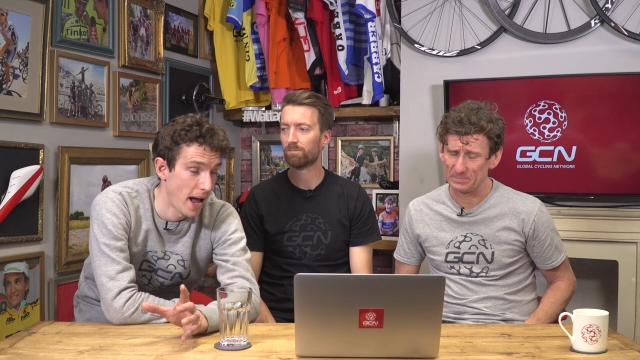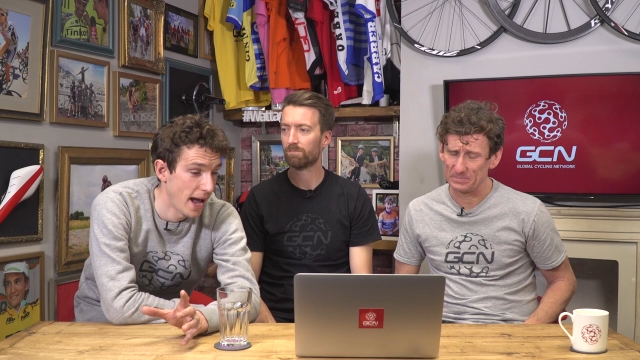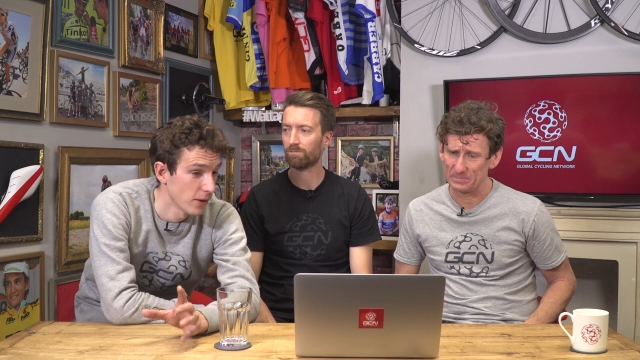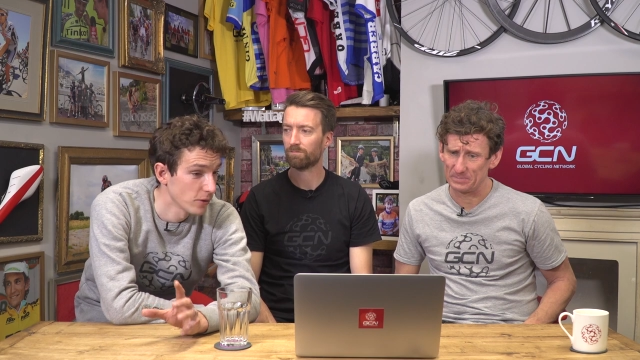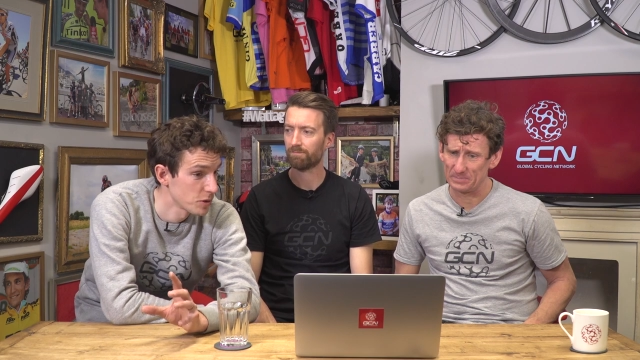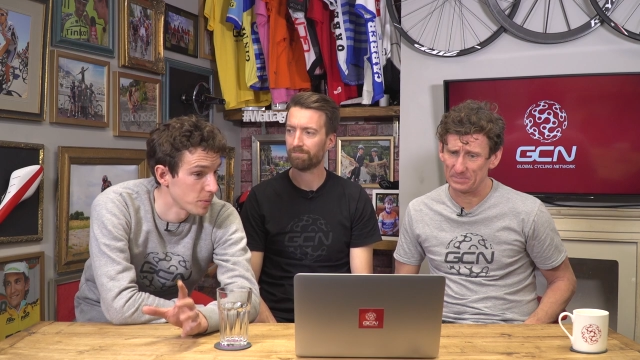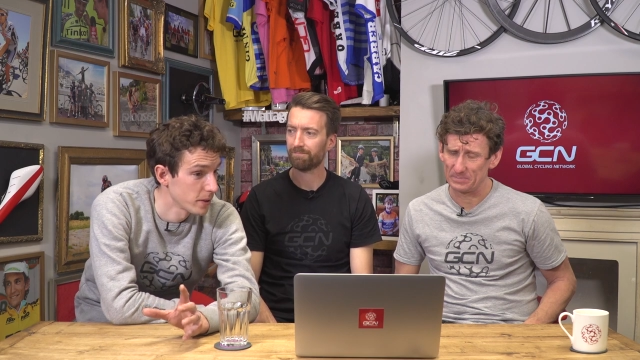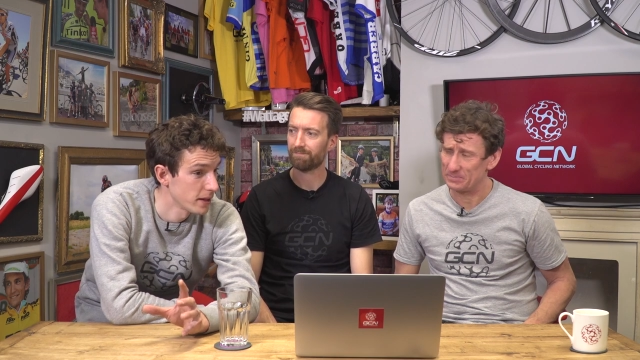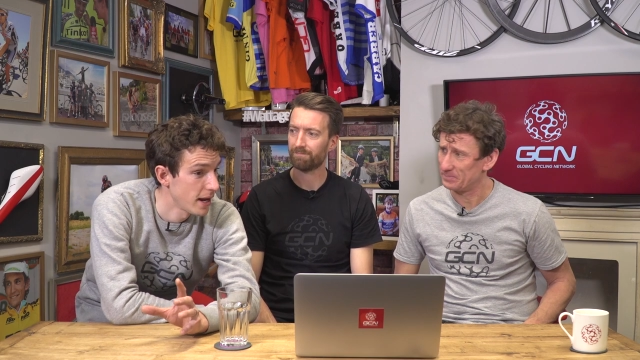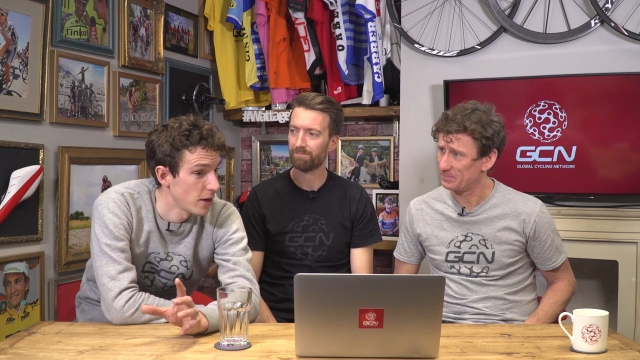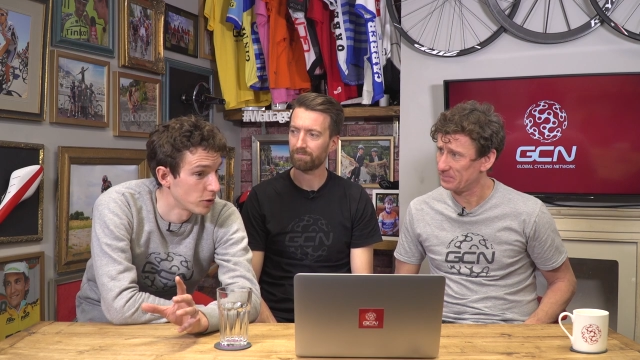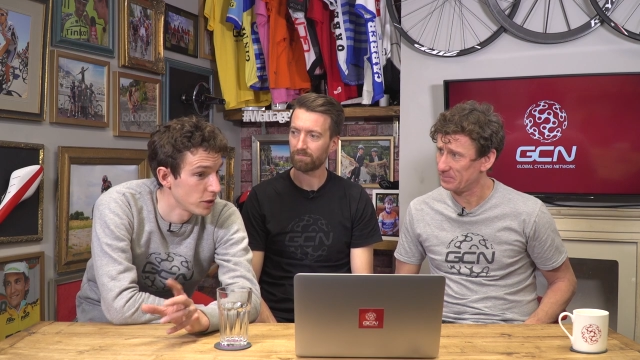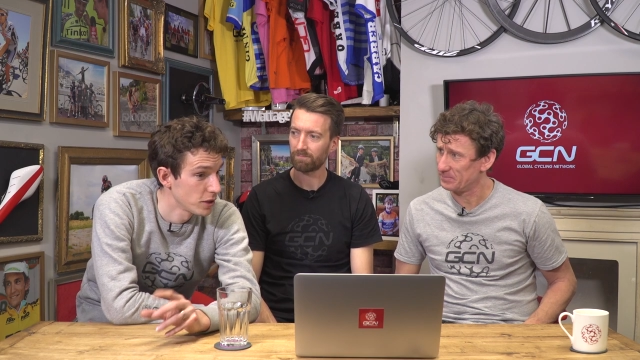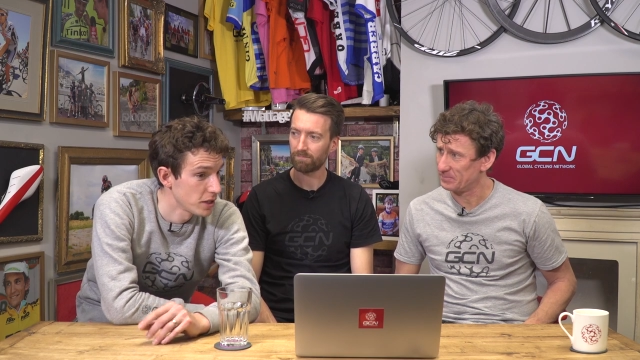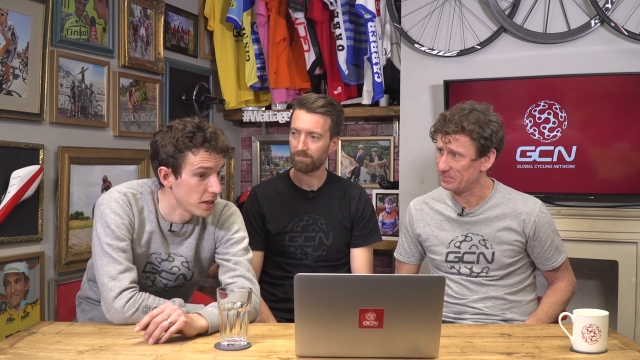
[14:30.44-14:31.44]
Speaker 1: ouch, but now
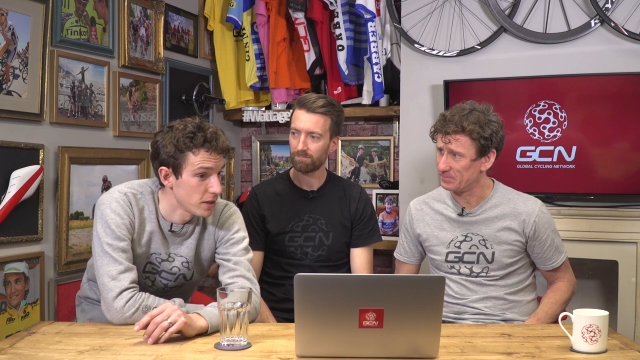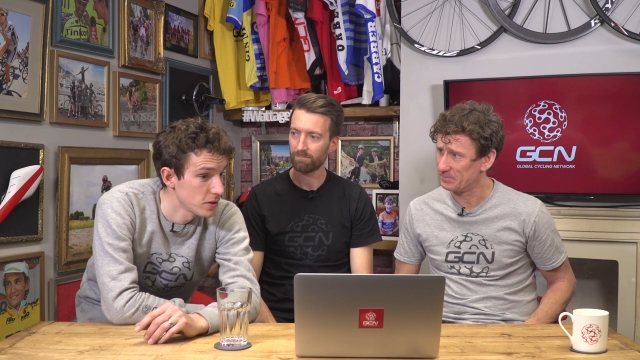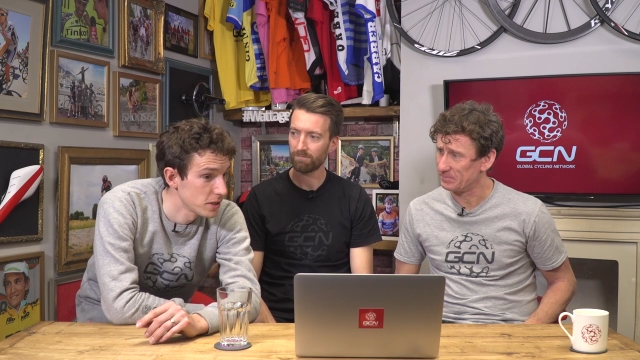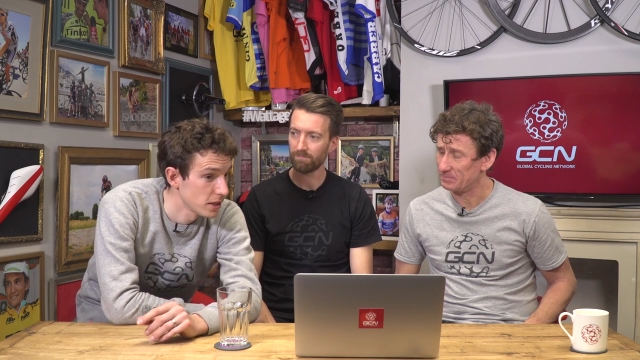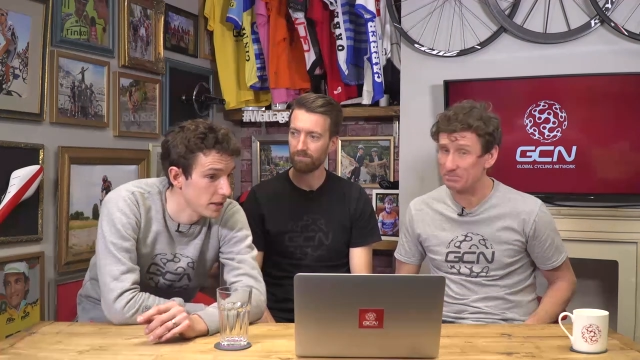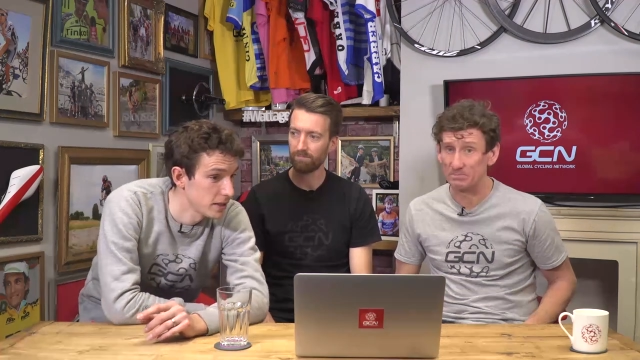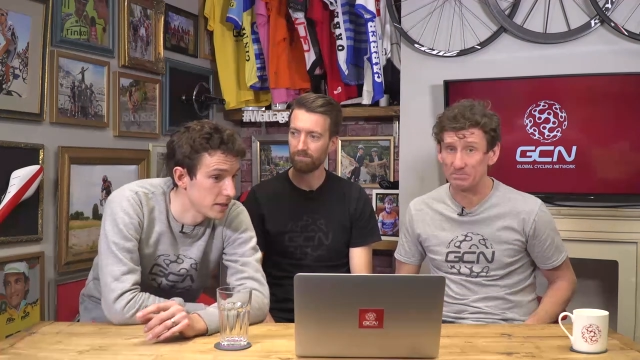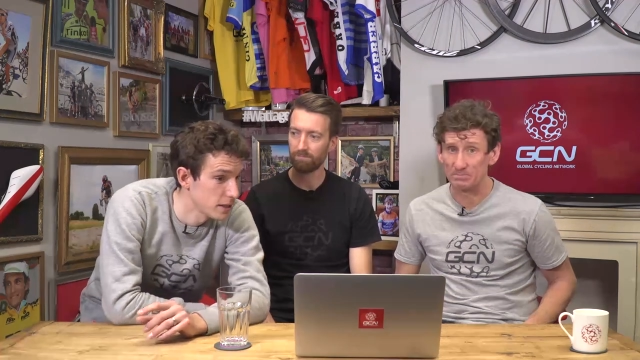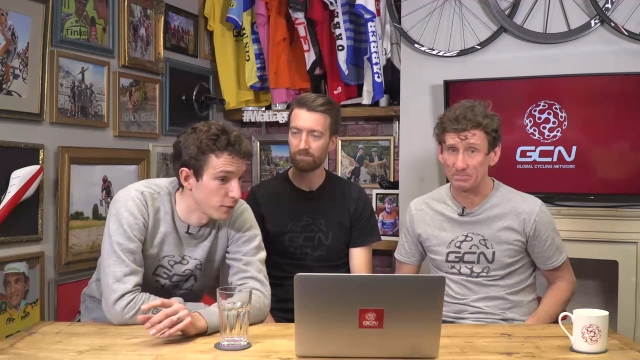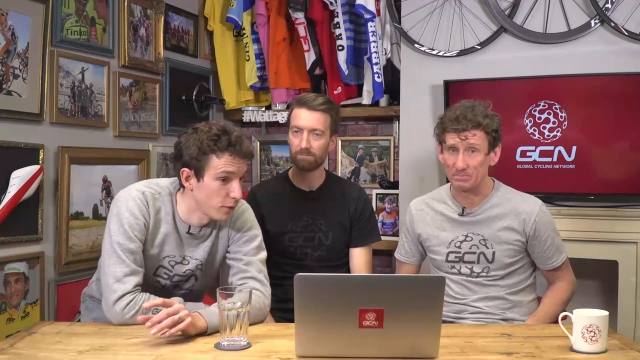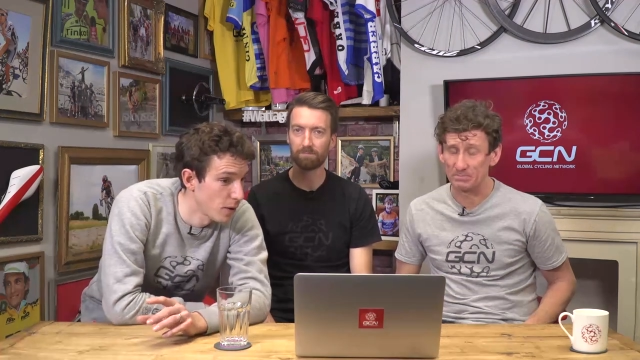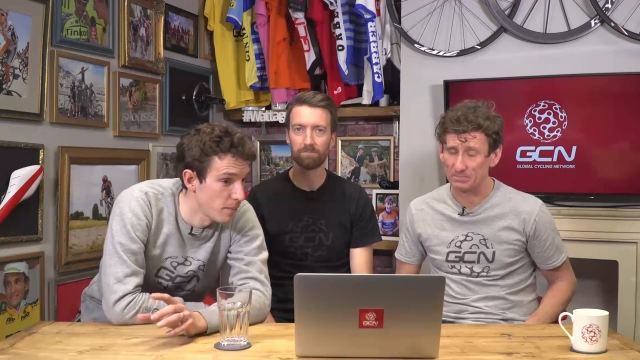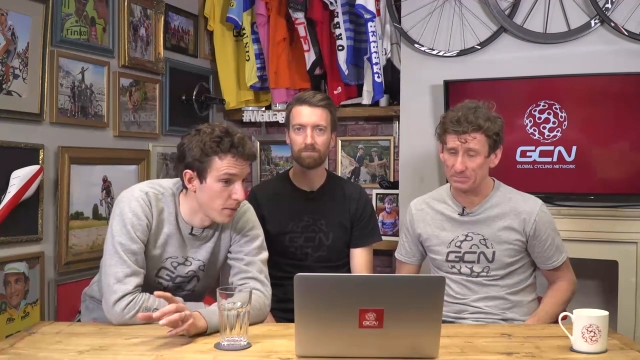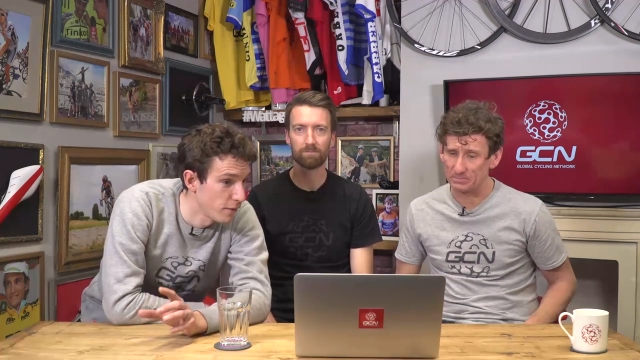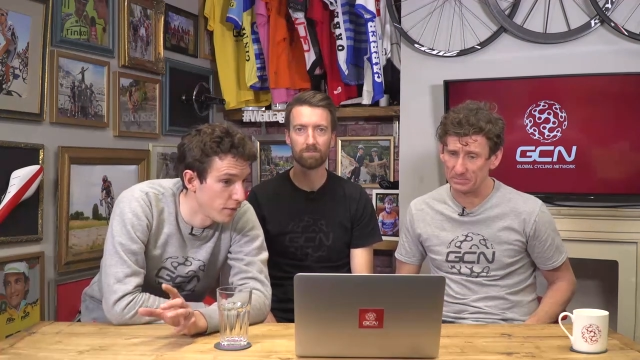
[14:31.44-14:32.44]
good news. Hmm. This mm. is
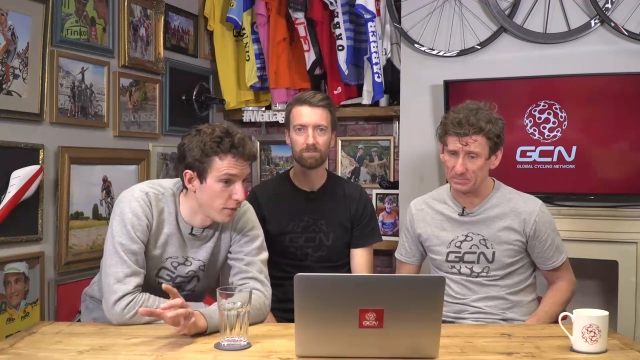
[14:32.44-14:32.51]
from